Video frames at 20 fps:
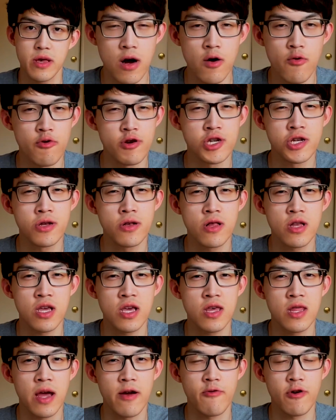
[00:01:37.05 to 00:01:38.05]

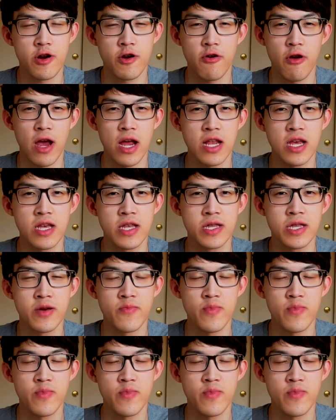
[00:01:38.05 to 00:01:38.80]
Originally, they were created to